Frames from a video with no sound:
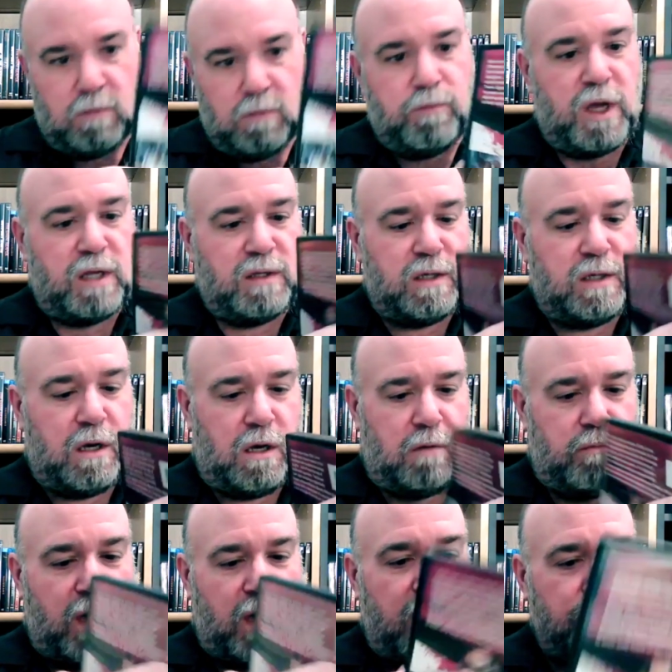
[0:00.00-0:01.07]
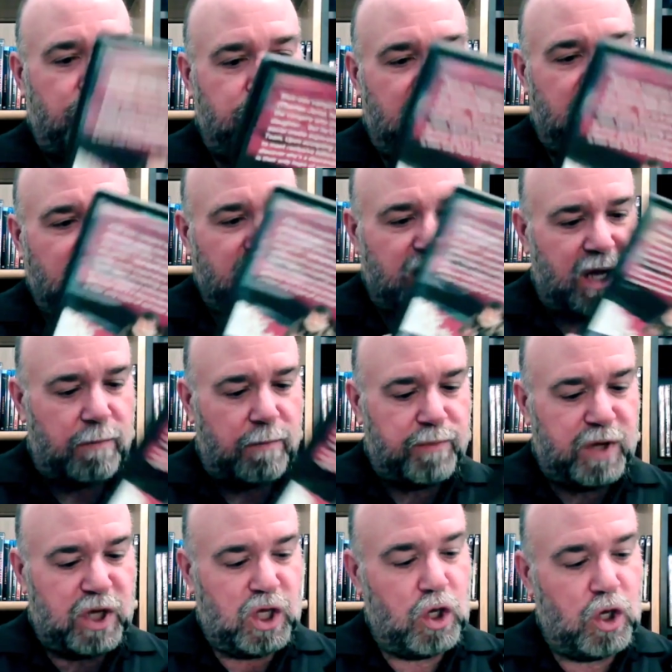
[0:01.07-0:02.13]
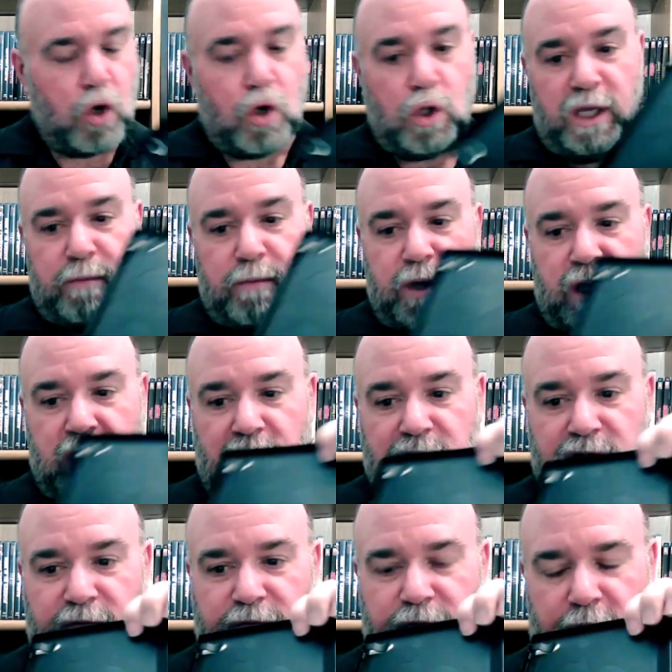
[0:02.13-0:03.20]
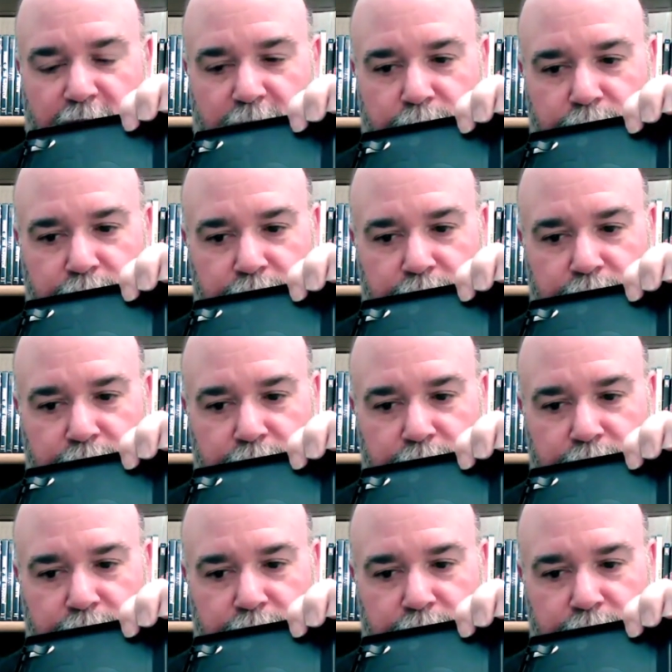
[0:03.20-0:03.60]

but I picked it up purely because of Philip.